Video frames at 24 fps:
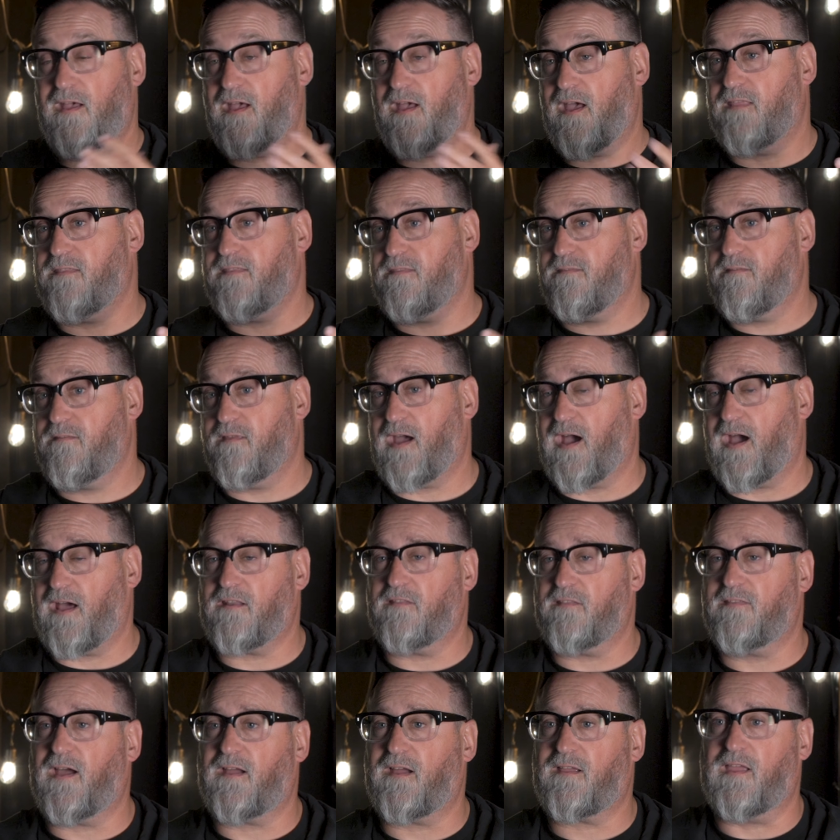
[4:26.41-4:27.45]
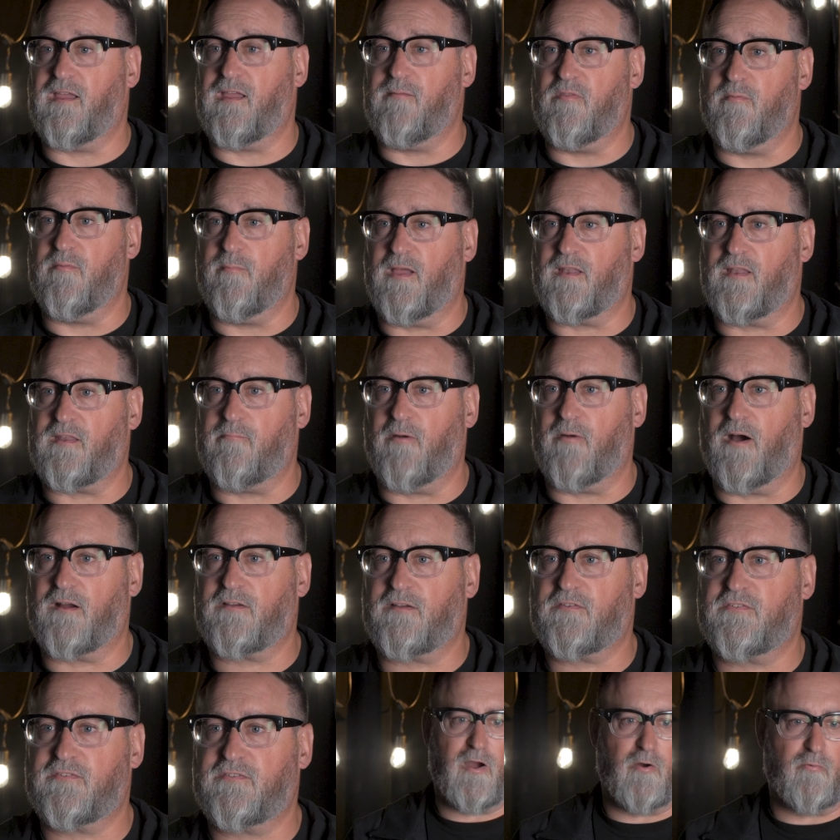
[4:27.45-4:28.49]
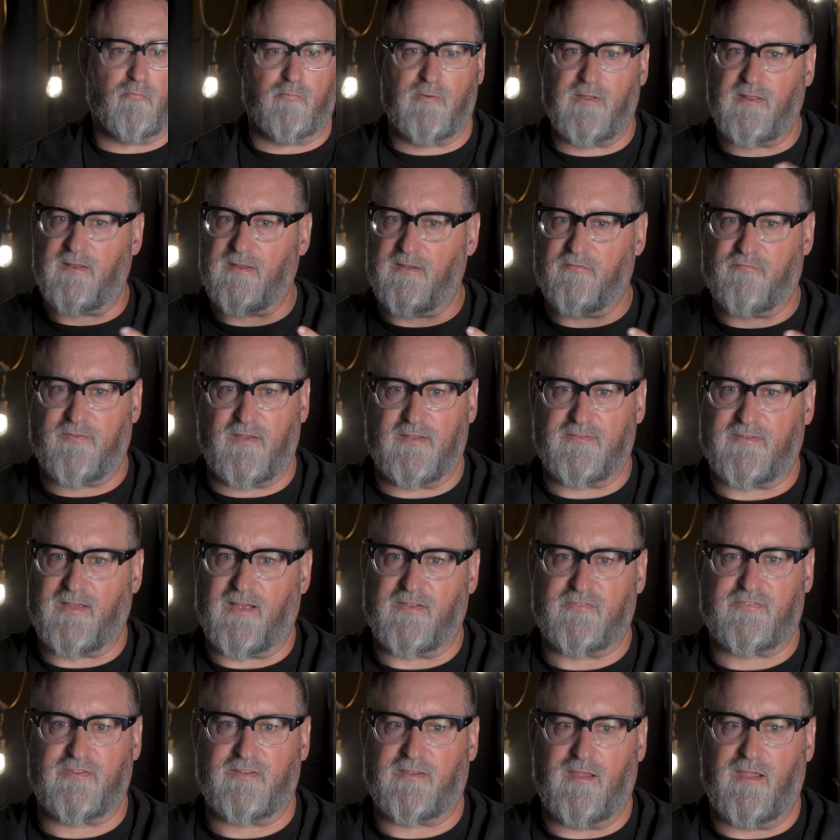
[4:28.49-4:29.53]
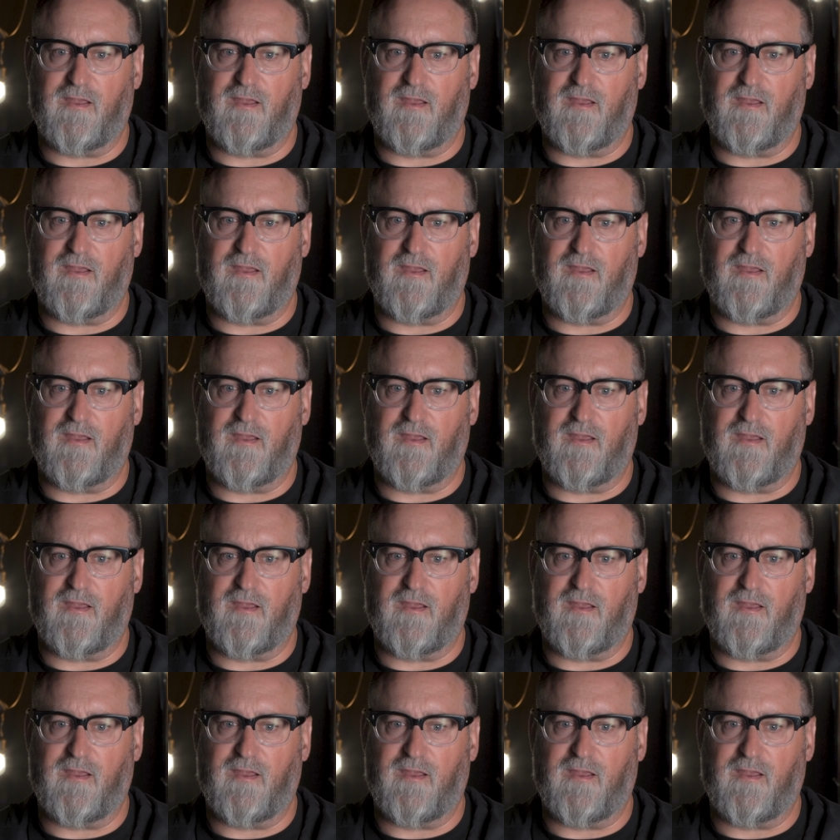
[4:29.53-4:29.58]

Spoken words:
And out of that came the MEILI box, a really fantastic,